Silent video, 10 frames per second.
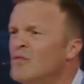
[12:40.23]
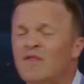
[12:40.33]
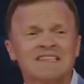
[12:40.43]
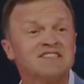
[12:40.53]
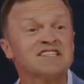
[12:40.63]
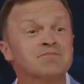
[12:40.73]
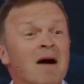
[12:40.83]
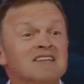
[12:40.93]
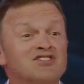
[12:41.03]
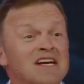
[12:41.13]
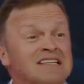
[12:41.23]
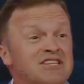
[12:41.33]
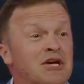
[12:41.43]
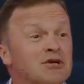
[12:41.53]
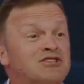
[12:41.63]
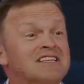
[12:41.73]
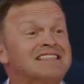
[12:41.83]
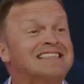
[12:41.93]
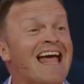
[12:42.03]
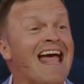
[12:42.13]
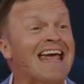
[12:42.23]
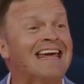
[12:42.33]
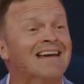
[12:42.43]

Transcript: This is much easier to say